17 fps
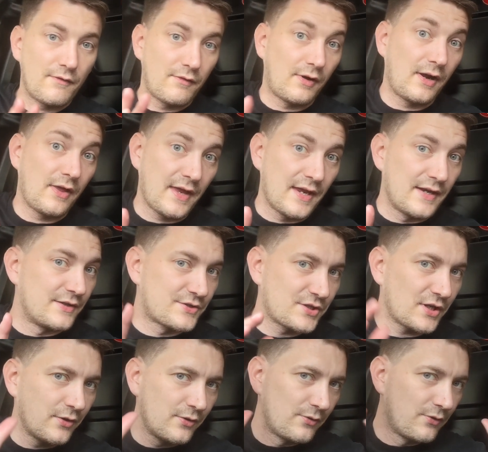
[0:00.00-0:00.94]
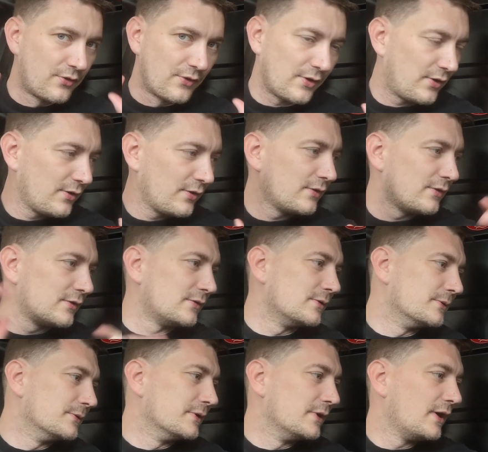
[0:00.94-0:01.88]
Right then, so the
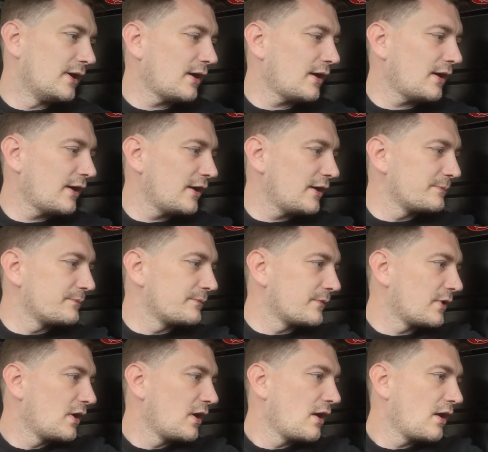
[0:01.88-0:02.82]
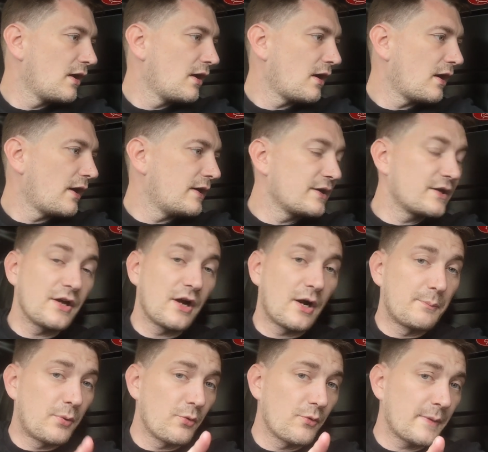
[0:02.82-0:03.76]
haul. Um,
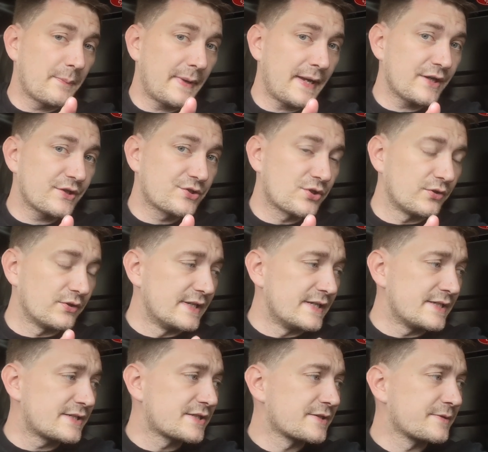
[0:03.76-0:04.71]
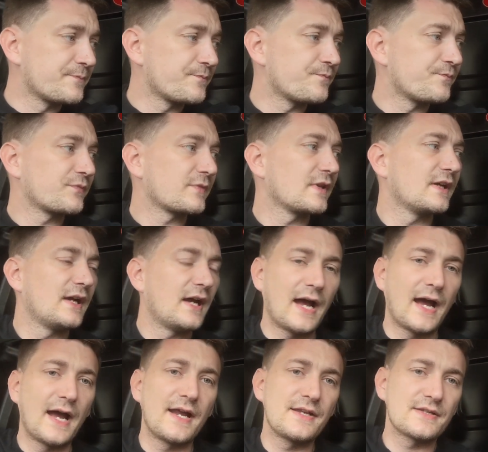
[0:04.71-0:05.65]
I bought the bag of toys
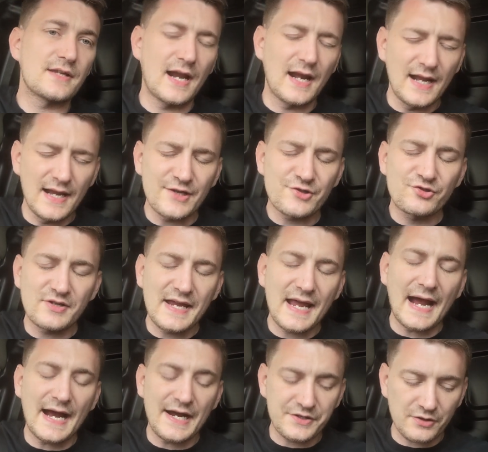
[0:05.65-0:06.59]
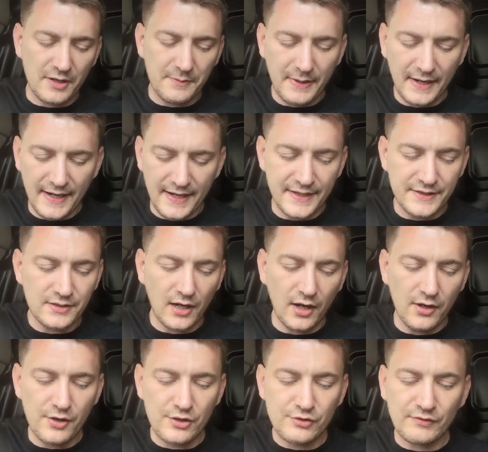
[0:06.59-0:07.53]
and literally as I paid,
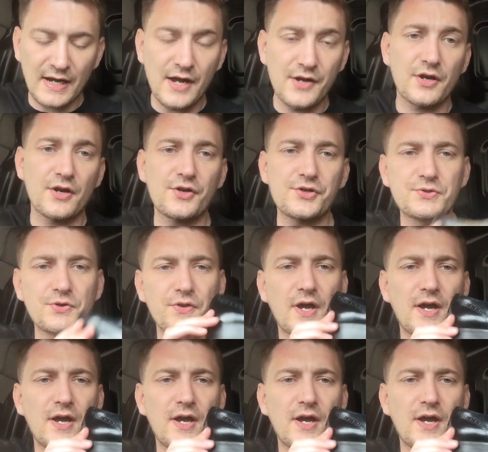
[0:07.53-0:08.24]
I looked around and I saw